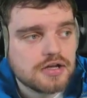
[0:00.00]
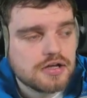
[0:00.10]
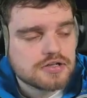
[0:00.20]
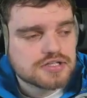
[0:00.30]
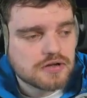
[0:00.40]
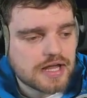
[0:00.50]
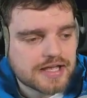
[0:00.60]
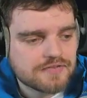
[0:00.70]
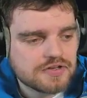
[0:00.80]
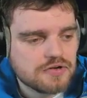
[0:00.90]
So,
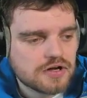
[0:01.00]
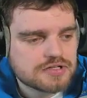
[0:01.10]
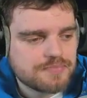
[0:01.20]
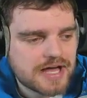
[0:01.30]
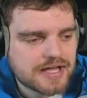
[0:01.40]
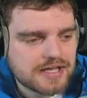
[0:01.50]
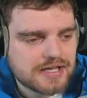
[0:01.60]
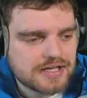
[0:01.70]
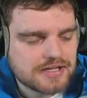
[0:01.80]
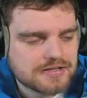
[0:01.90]
like, if you looked back
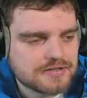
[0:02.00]
in